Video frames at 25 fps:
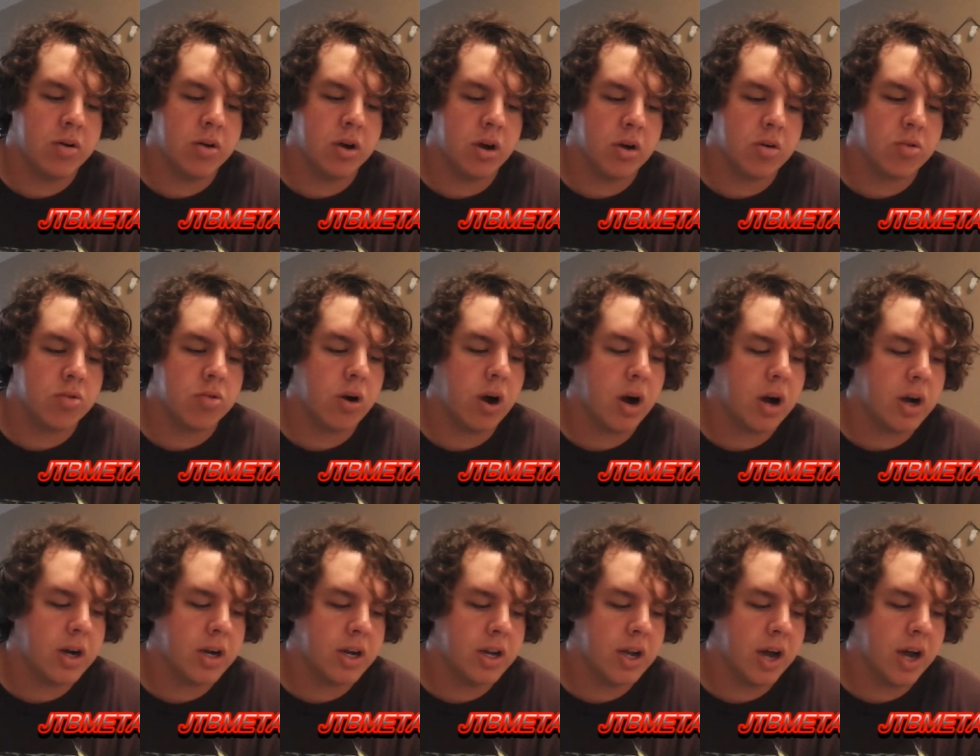called
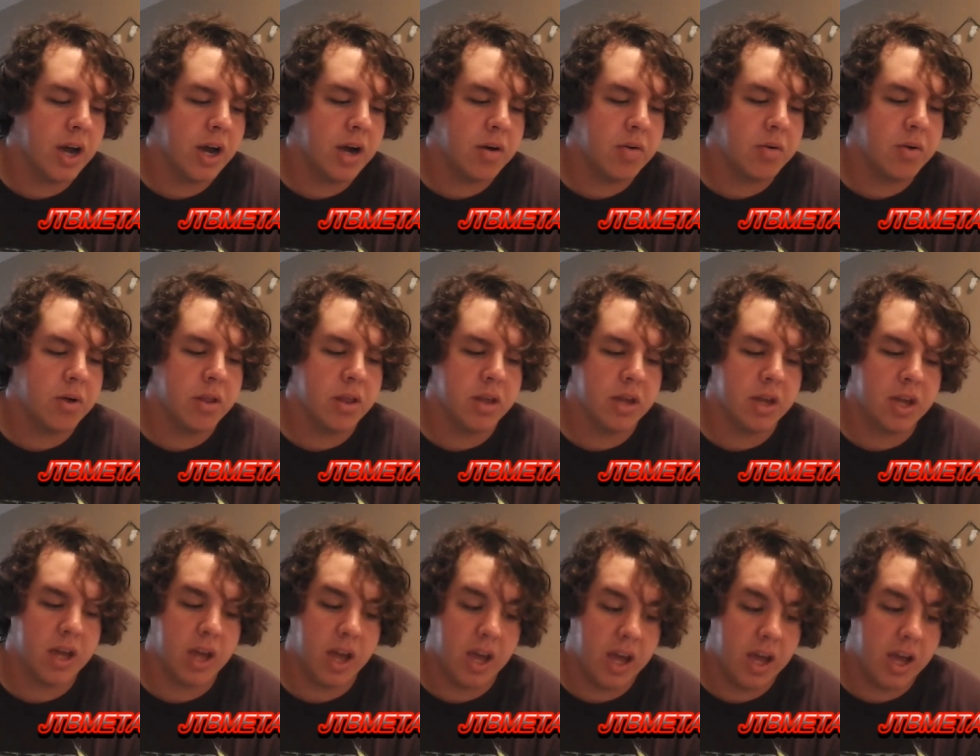Krokodil with a
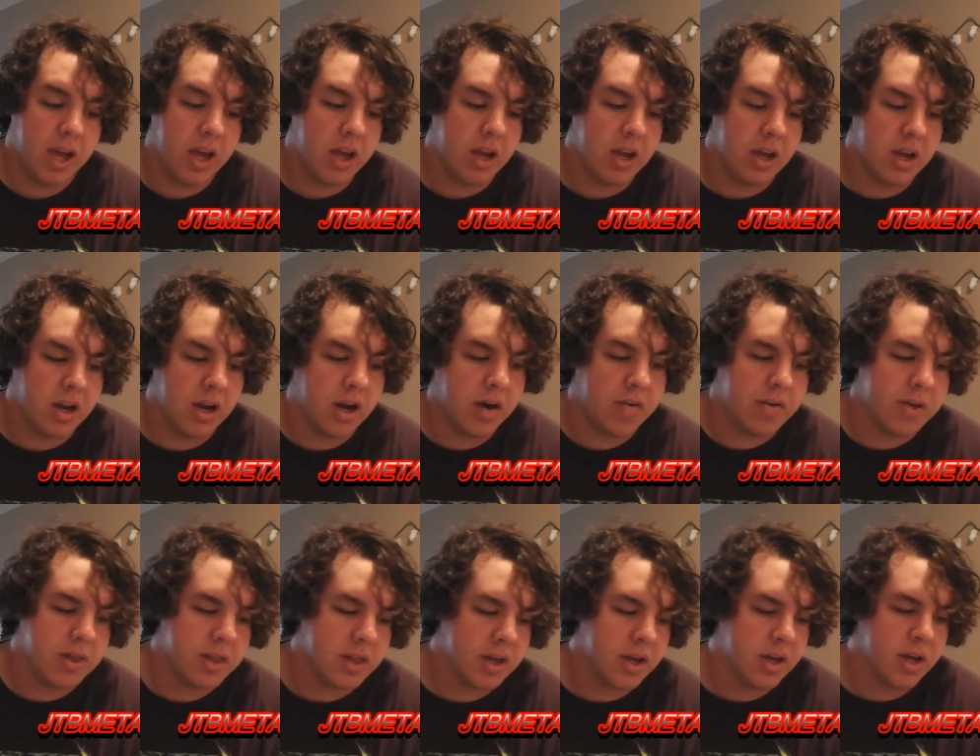K and
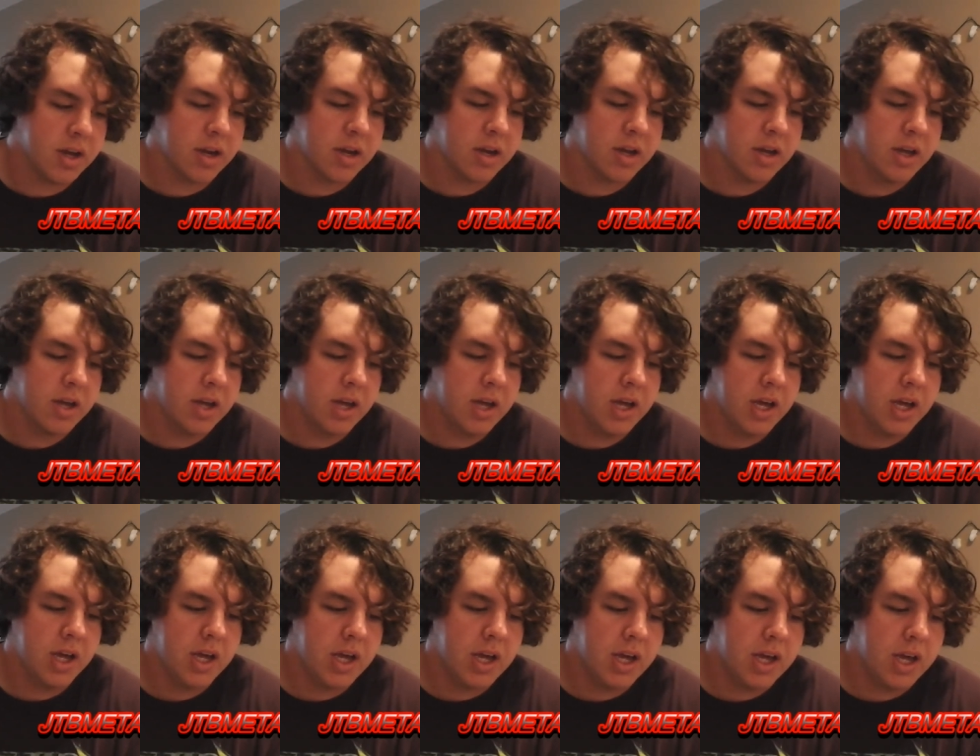everything.
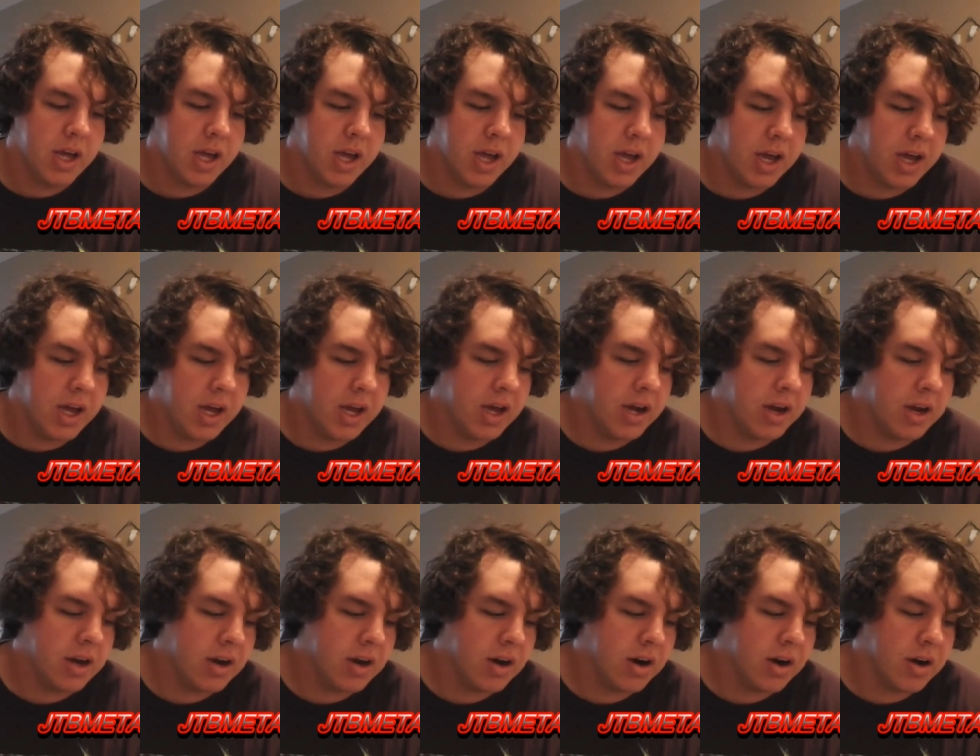
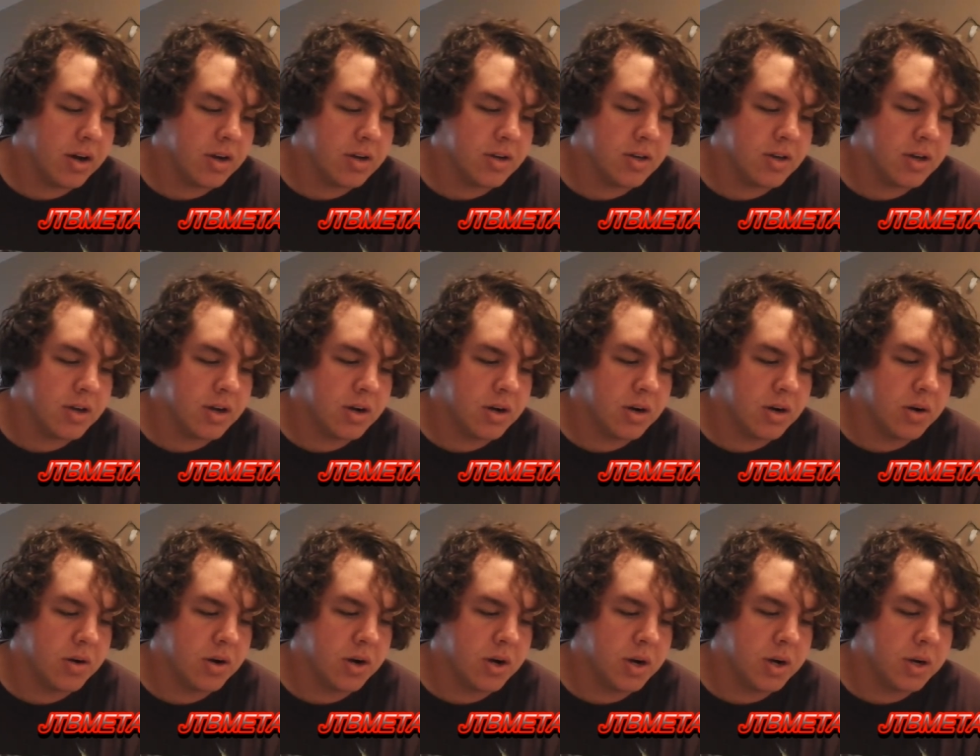And
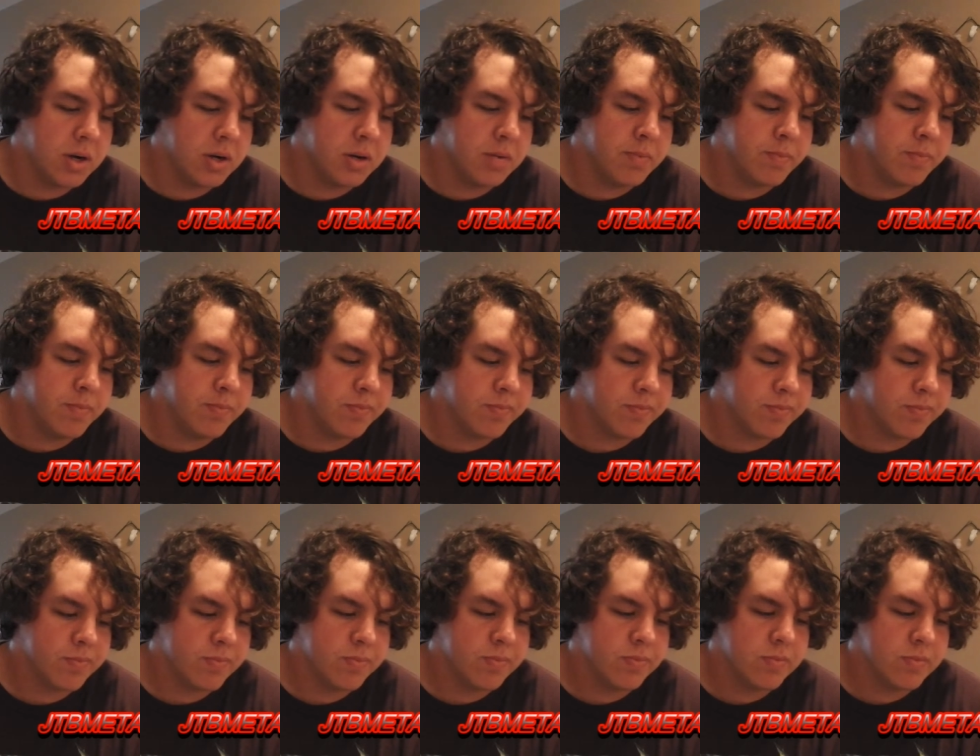also, um,
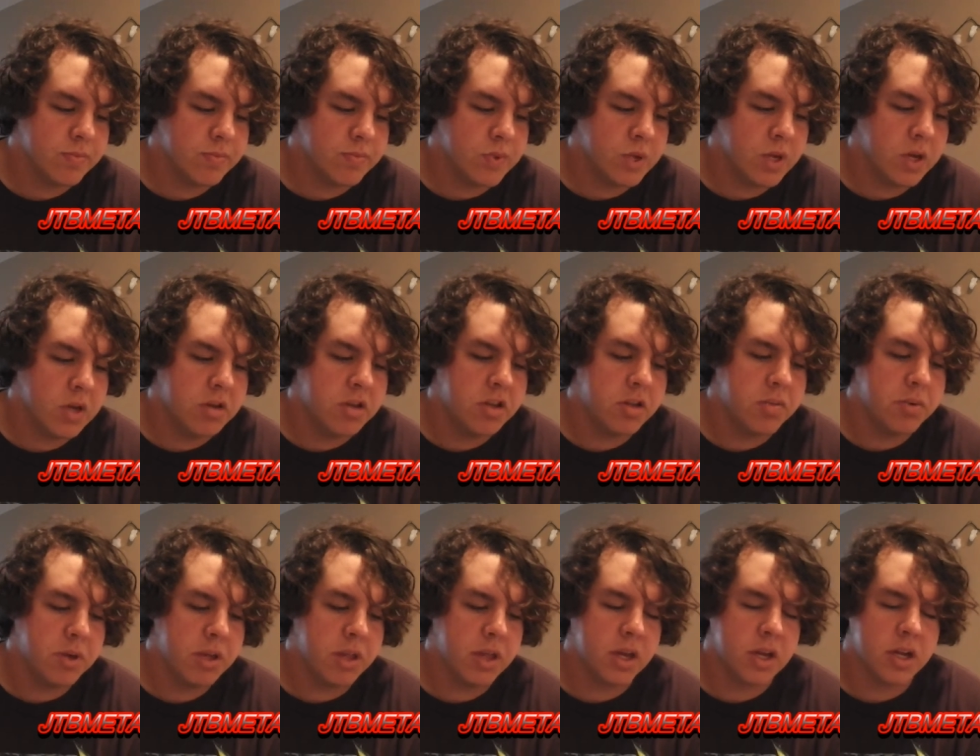he used to
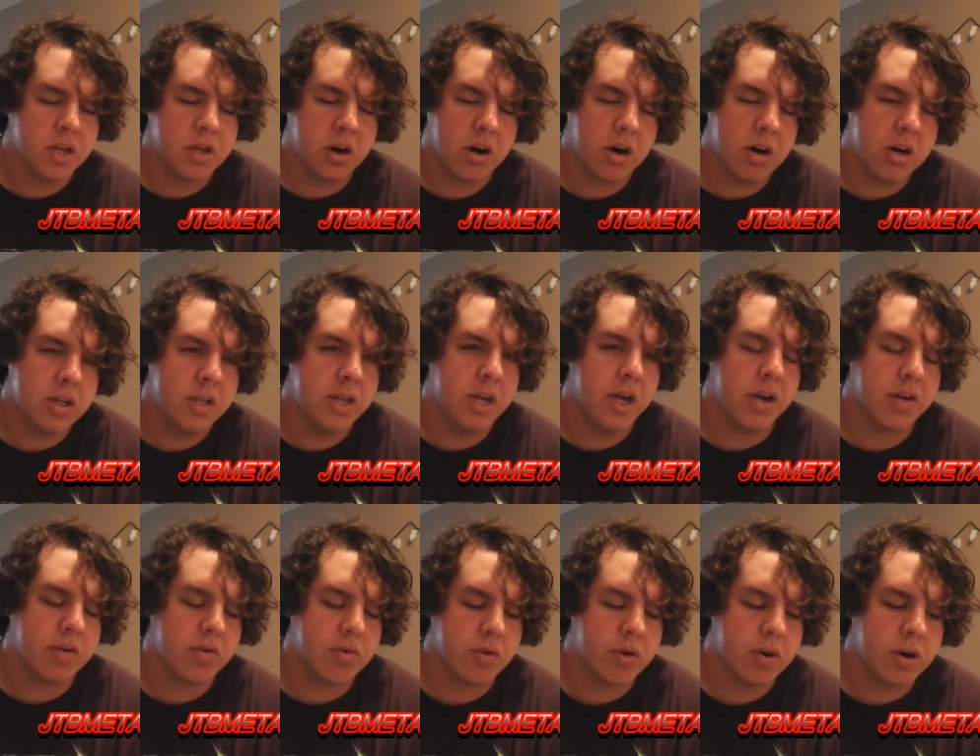be the guitar
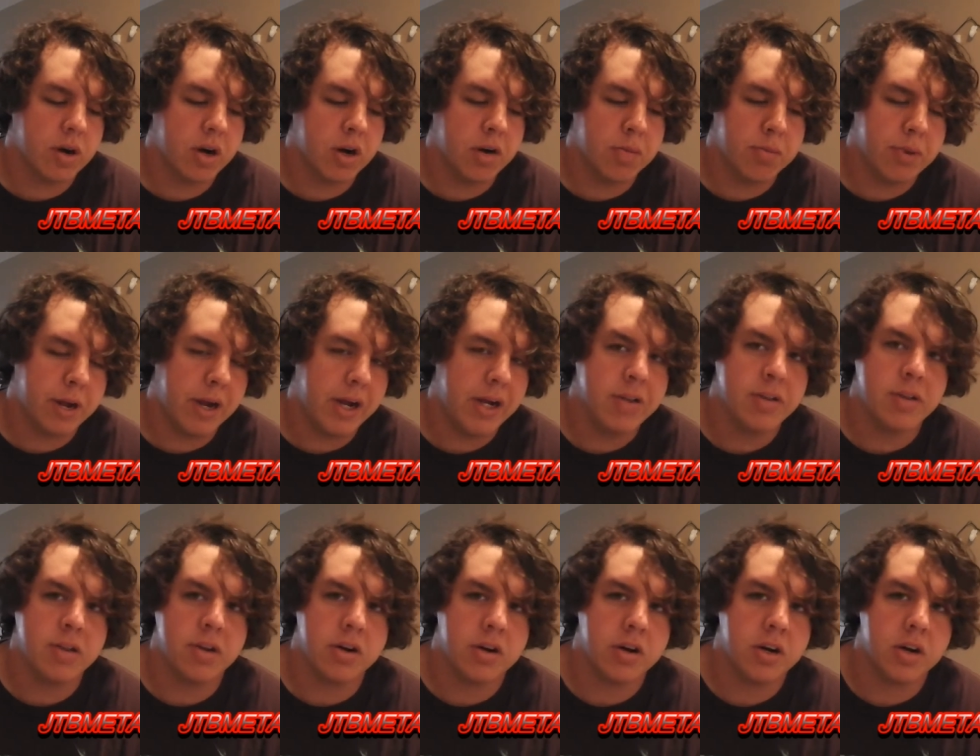tech for uh,
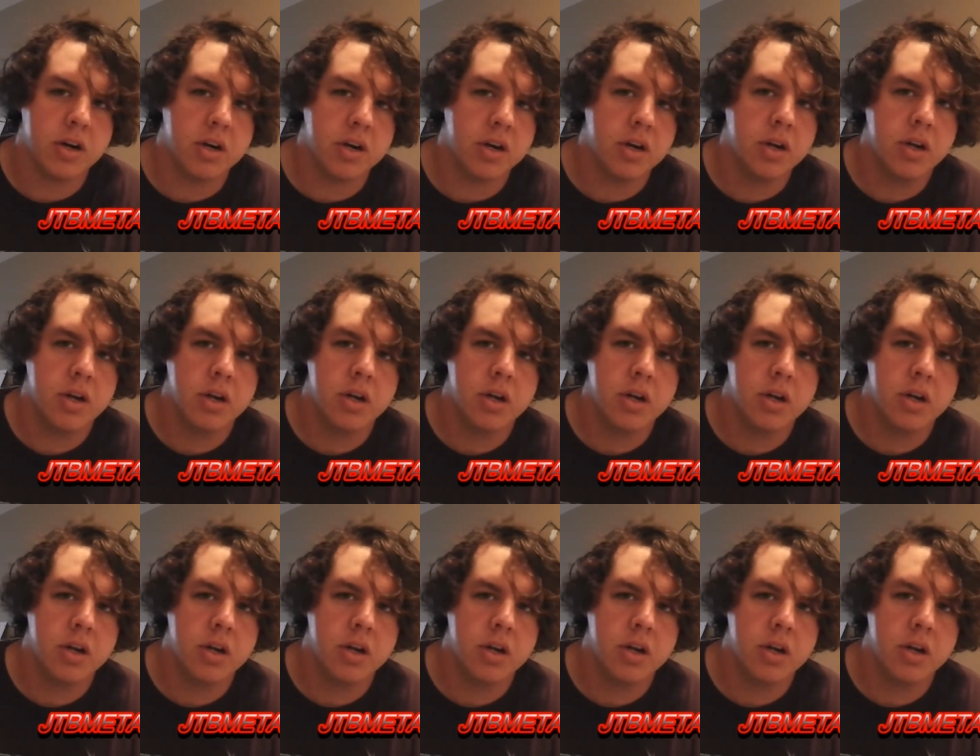Mastodon.